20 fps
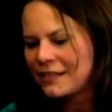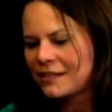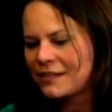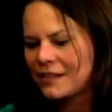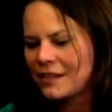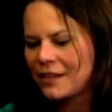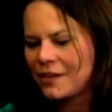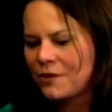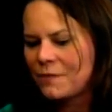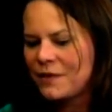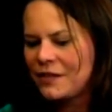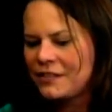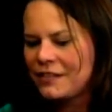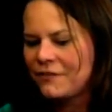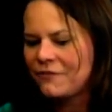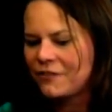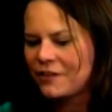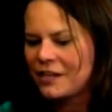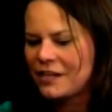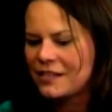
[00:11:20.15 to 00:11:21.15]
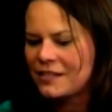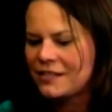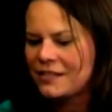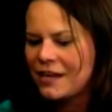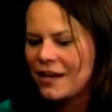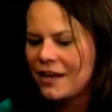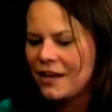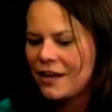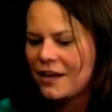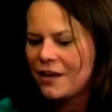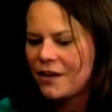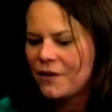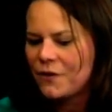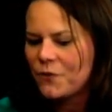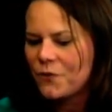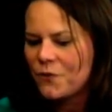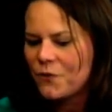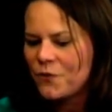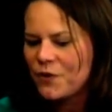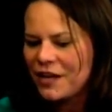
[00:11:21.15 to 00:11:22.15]
us a little bit different, is
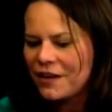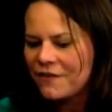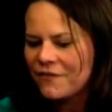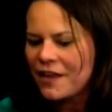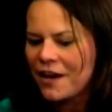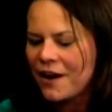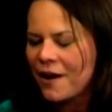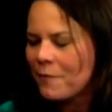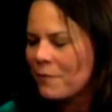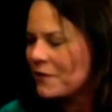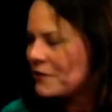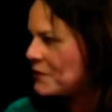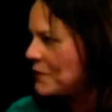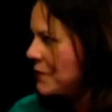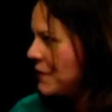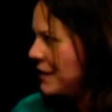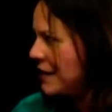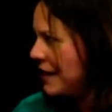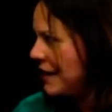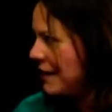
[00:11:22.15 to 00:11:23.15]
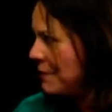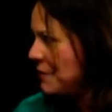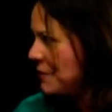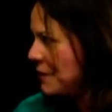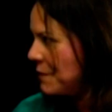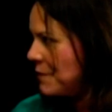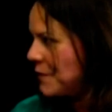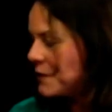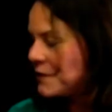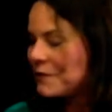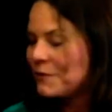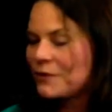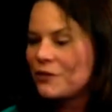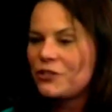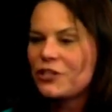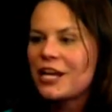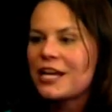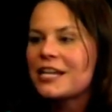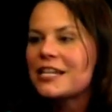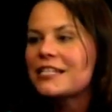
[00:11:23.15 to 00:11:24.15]
we have that opportunity to build on
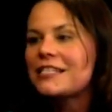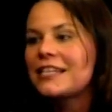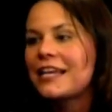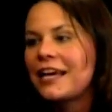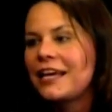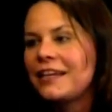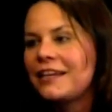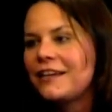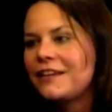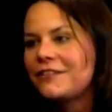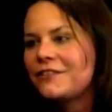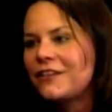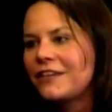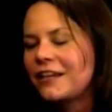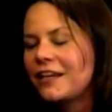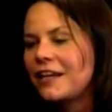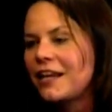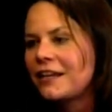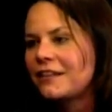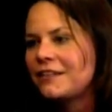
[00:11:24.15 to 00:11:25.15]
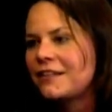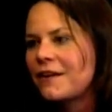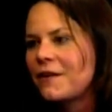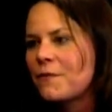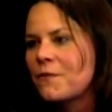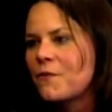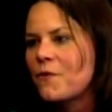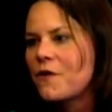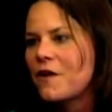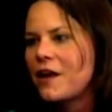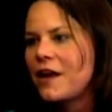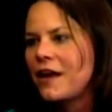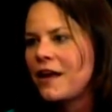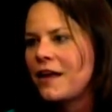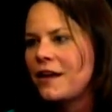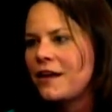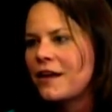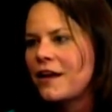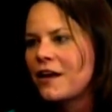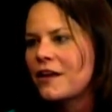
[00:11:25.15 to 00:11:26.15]
what Janet said to connect them
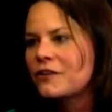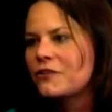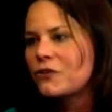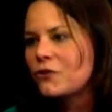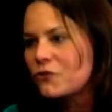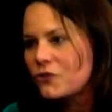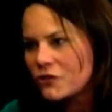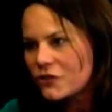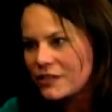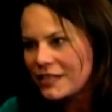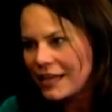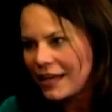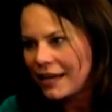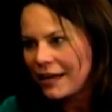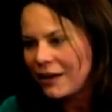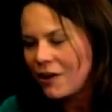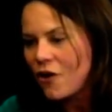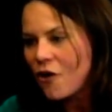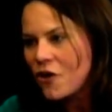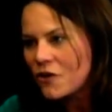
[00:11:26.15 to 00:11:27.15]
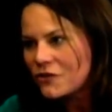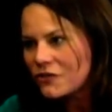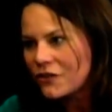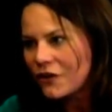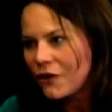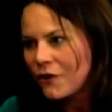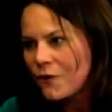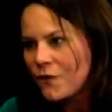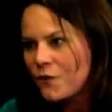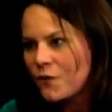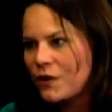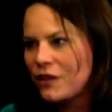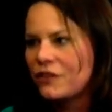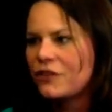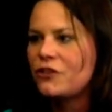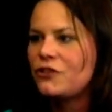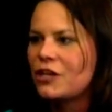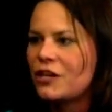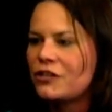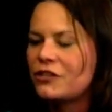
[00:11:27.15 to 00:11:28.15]
in a social setting also
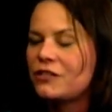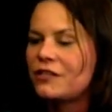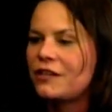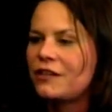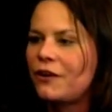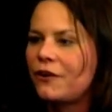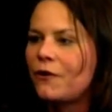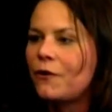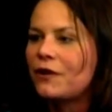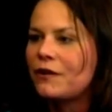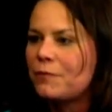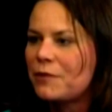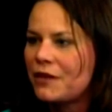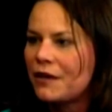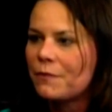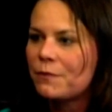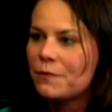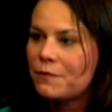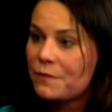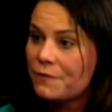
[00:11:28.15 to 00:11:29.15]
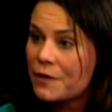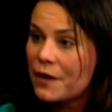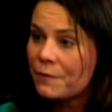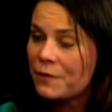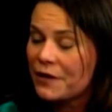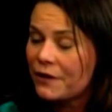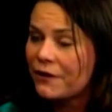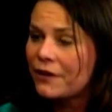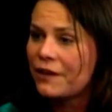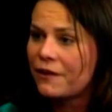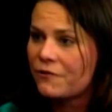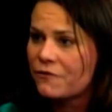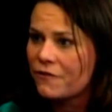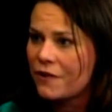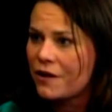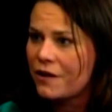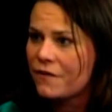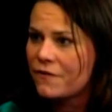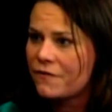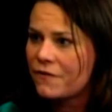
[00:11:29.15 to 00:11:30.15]
with the judges that they're going to be in, appearing in
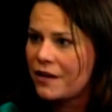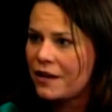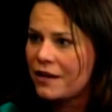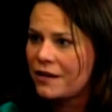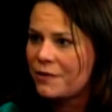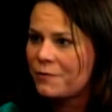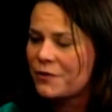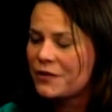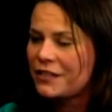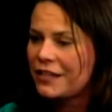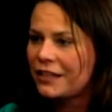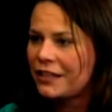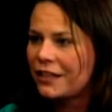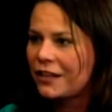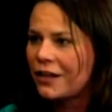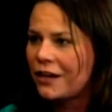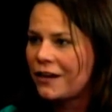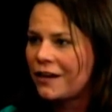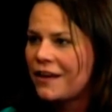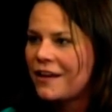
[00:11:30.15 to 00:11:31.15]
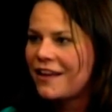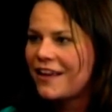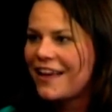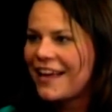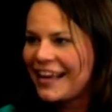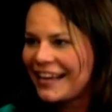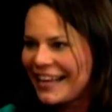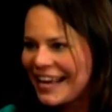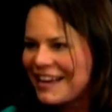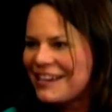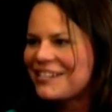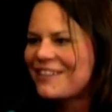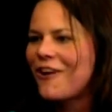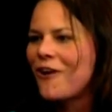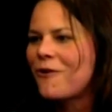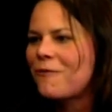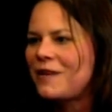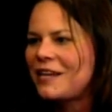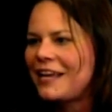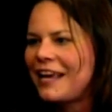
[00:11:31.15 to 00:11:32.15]
front of. And in particular, again, to
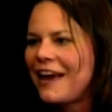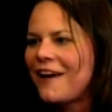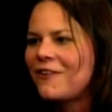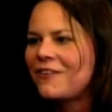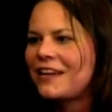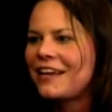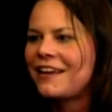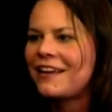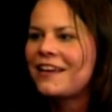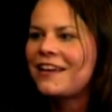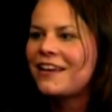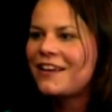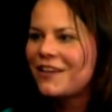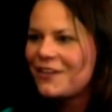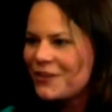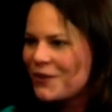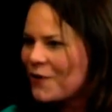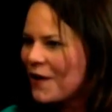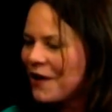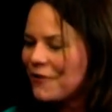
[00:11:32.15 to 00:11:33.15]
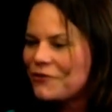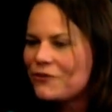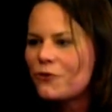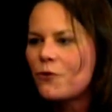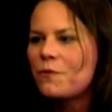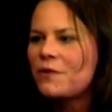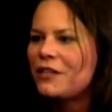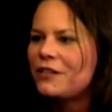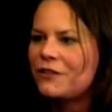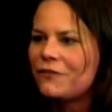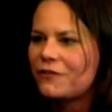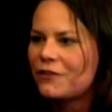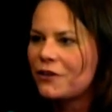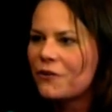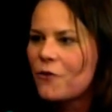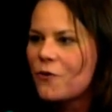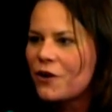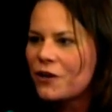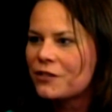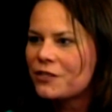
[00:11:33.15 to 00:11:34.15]
Albany County, you have so many
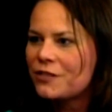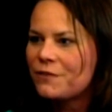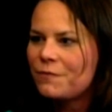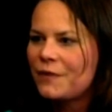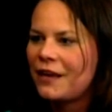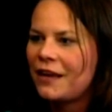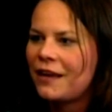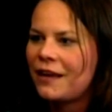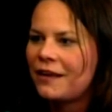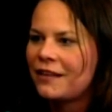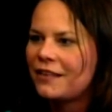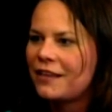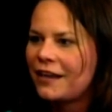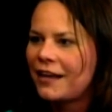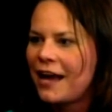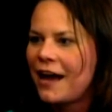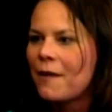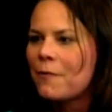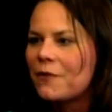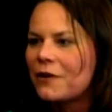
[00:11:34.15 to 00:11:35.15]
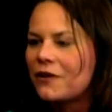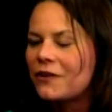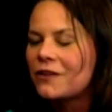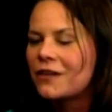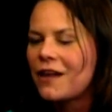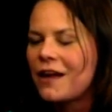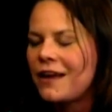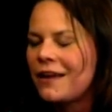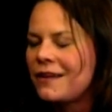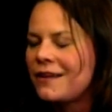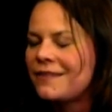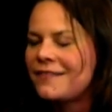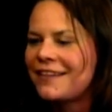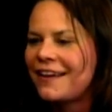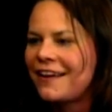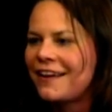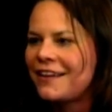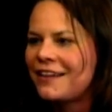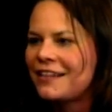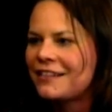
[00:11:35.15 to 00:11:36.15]
different courts being the capital, and
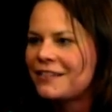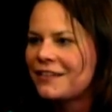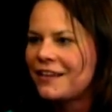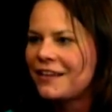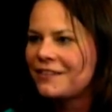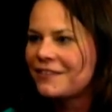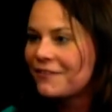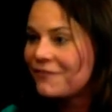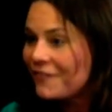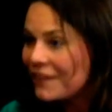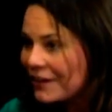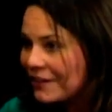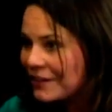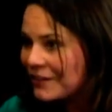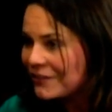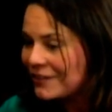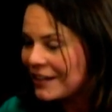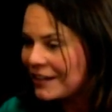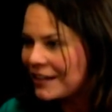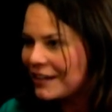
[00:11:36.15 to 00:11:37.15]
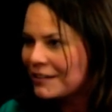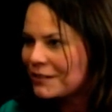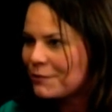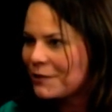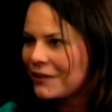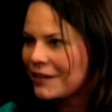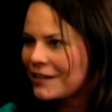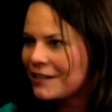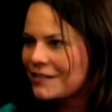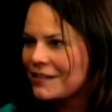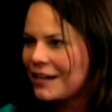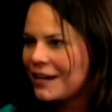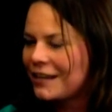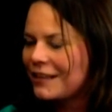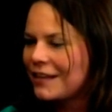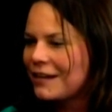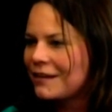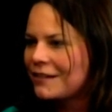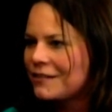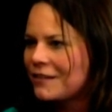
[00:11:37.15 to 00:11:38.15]
uh, it's, it's a very unique experience that I
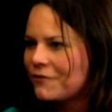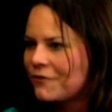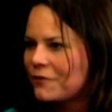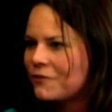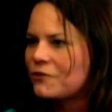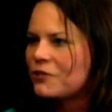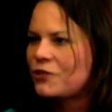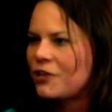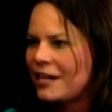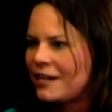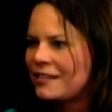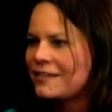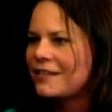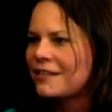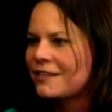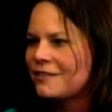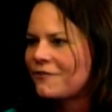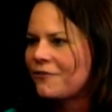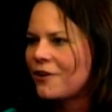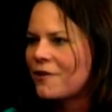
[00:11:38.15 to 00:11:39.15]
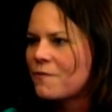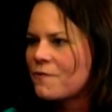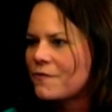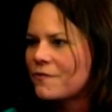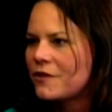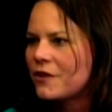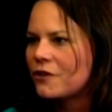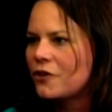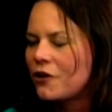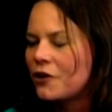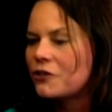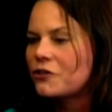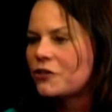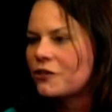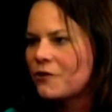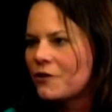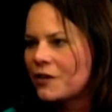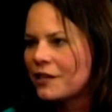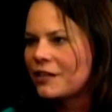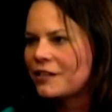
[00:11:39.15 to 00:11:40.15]
think differentiates us from the
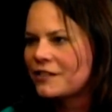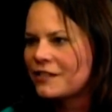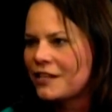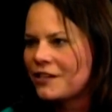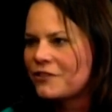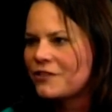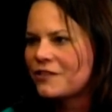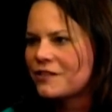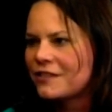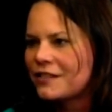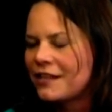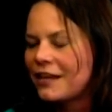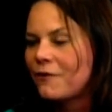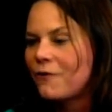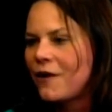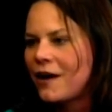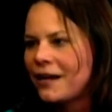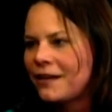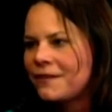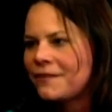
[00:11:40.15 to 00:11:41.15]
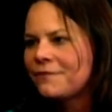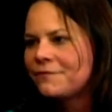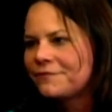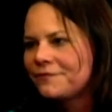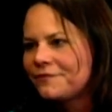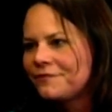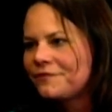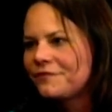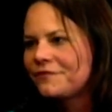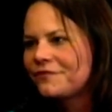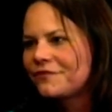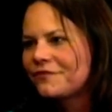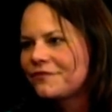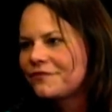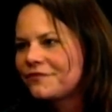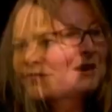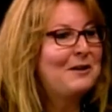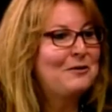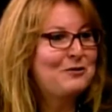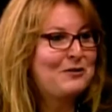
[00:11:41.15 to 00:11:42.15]
larger organizations statewide
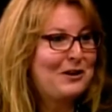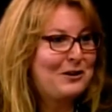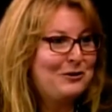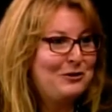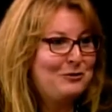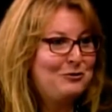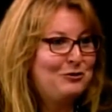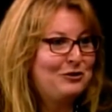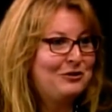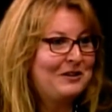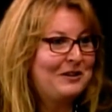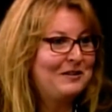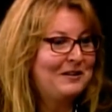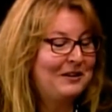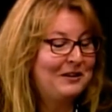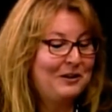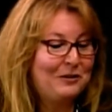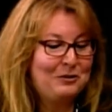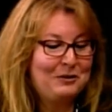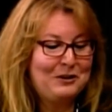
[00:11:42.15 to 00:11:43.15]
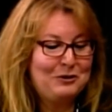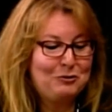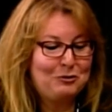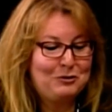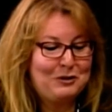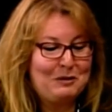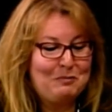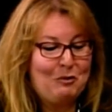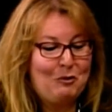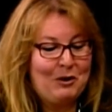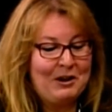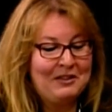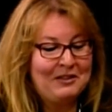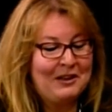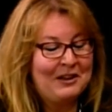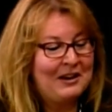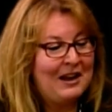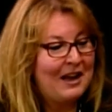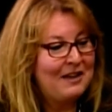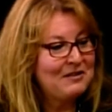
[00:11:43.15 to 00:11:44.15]
as an outsider, you just said another interesting point
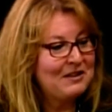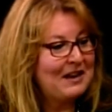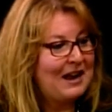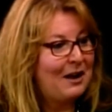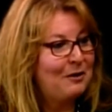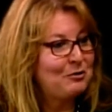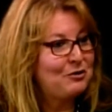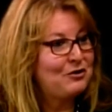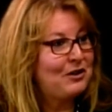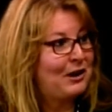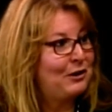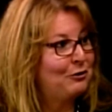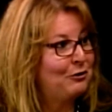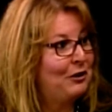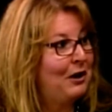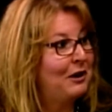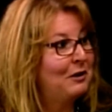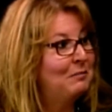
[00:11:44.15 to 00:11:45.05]
that as an outsider, not